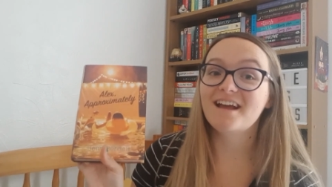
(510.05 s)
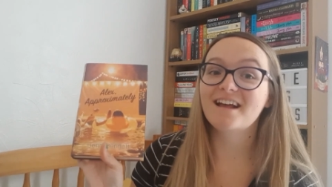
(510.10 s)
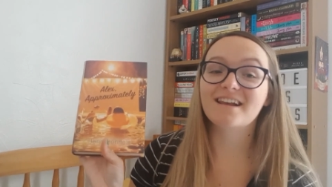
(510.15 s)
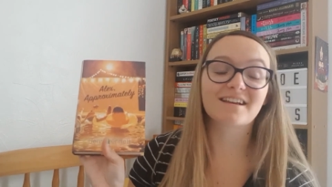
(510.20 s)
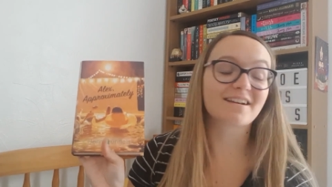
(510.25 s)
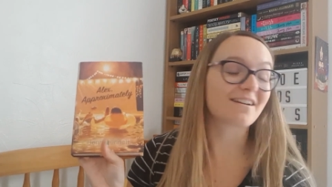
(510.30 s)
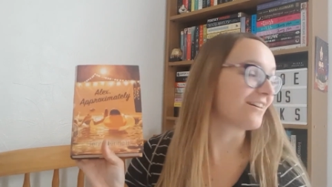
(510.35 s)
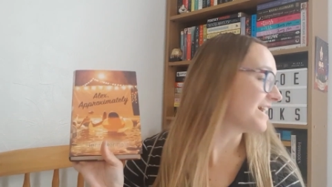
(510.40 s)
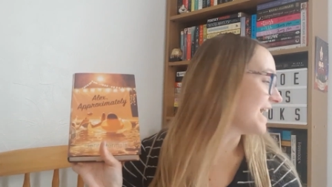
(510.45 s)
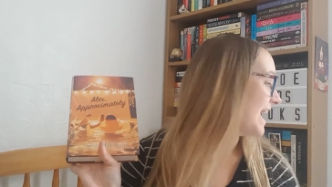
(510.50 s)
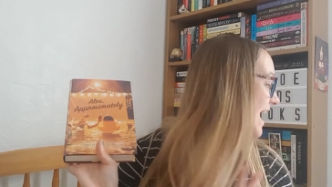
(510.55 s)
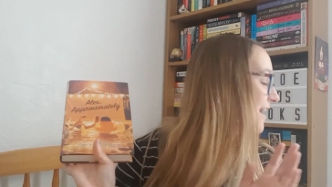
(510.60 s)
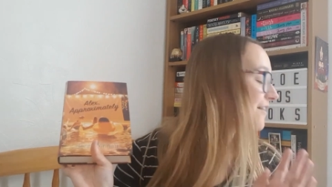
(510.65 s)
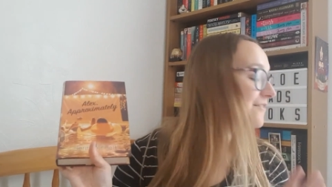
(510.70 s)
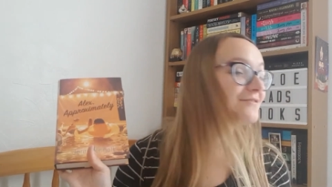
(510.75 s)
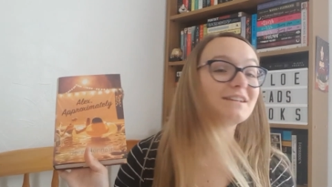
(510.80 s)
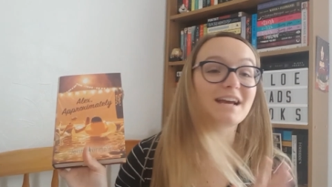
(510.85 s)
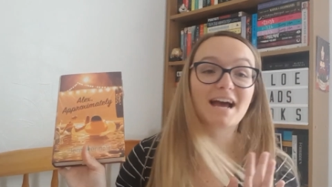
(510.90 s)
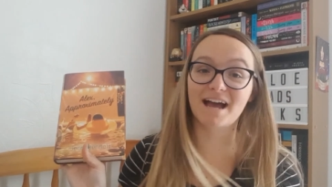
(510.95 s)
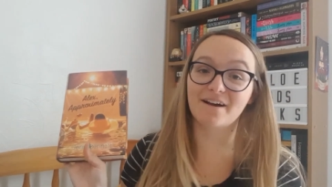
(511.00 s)
Like I
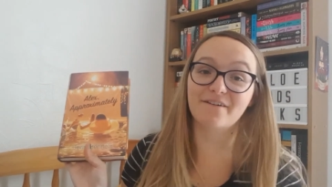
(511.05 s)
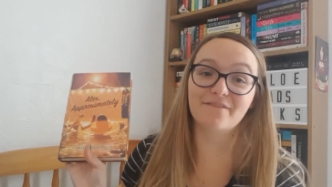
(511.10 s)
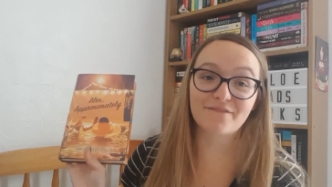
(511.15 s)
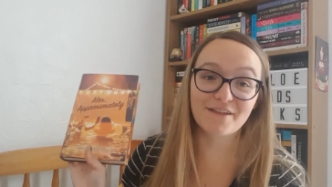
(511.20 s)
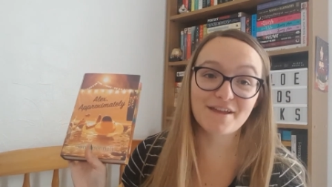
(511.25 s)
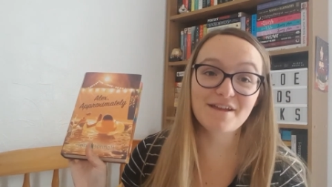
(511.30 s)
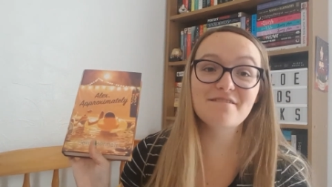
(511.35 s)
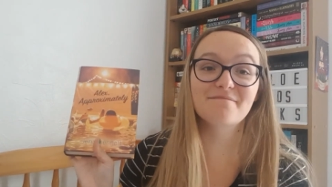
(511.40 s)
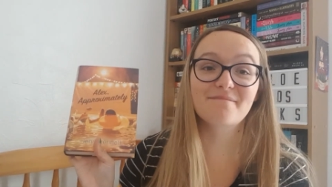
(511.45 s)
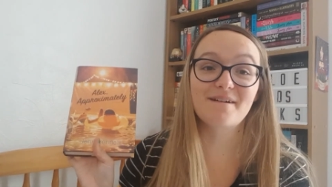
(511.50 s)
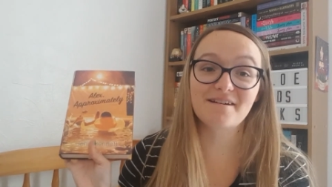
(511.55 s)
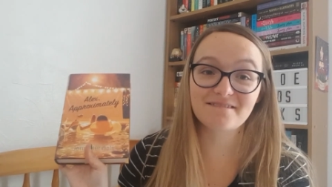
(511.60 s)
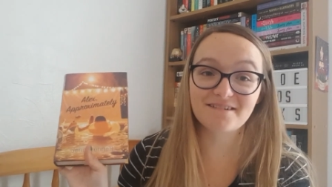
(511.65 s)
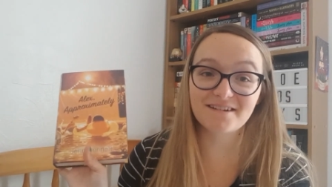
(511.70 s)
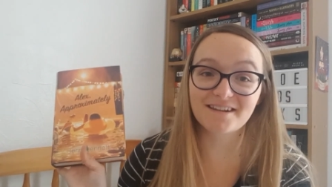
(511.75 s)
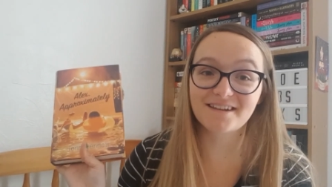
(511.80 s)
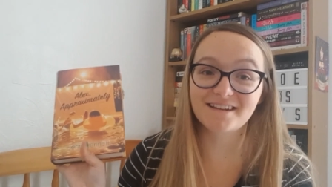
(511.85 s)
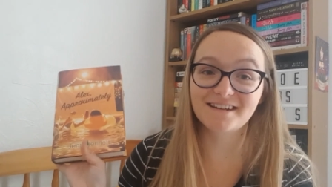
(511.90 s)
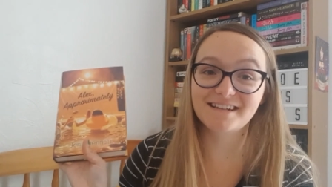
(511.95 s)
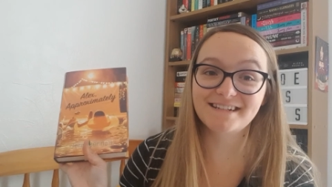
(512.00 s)
have to have the
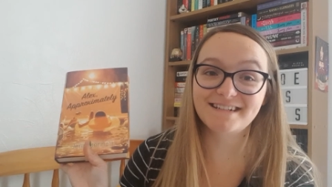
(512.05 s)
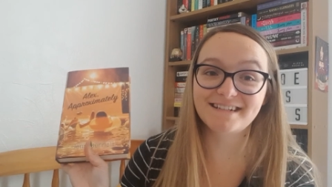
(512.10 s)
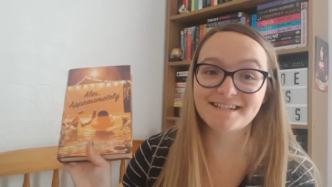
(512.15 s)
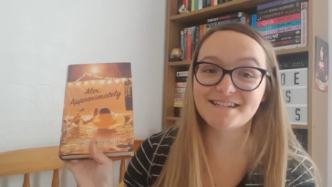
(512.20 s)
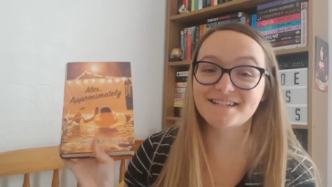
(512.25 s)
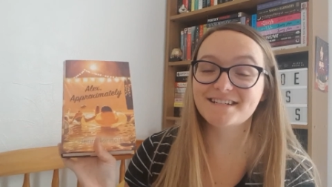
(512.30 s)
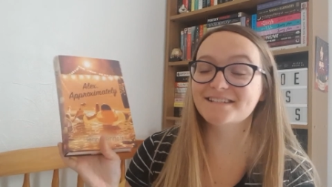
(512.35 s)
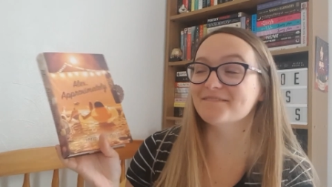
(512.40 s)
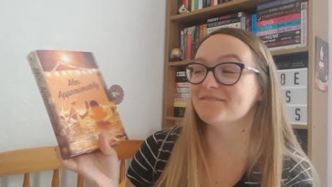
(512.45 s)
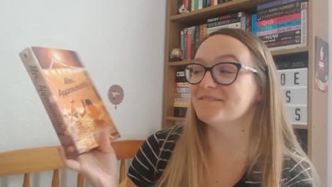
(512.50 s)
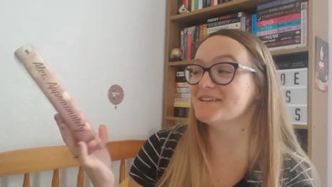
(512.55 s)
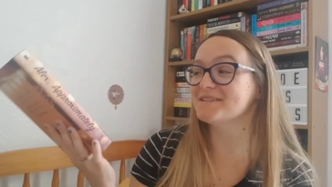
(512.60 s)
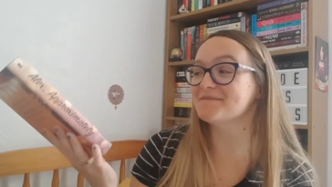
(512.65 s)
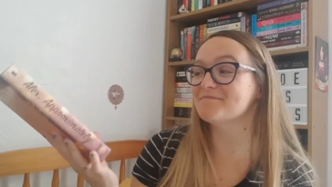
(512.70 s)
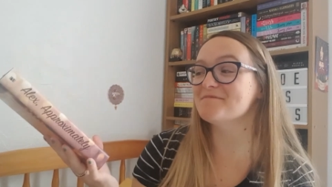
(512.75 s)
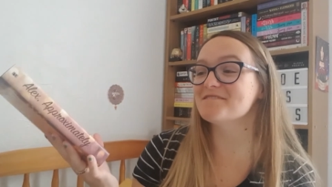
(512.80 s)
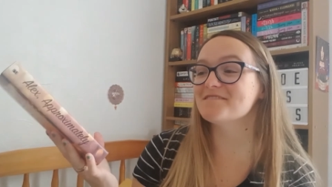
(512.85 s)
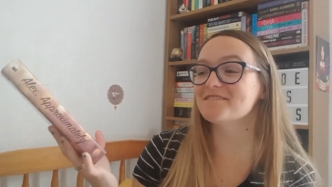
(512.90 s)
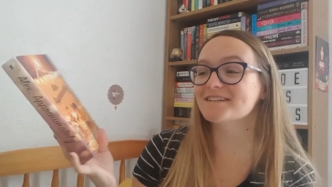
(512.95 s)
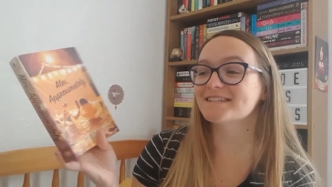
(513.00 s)
American editions of these
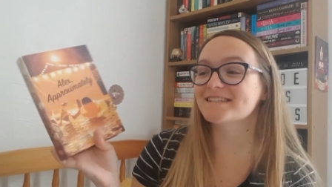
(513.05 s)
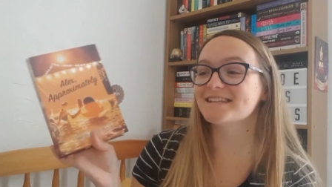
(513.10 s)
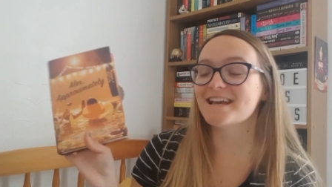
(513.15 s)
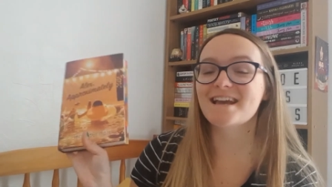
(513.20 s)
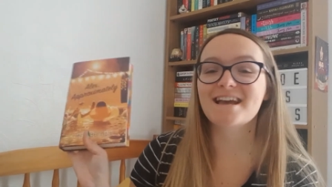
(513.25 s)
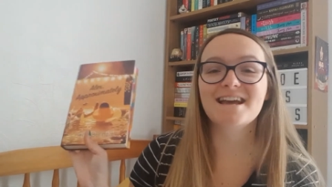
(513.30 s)
books.